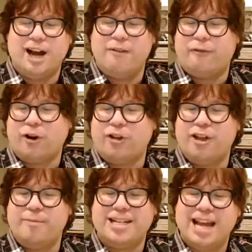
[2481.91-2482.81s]
unfurl
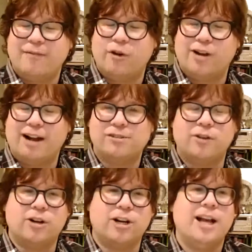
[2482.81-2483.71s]
them and take photographs
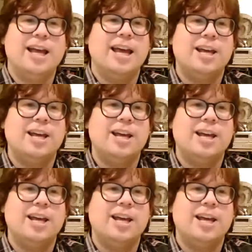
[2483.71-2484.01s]
for her.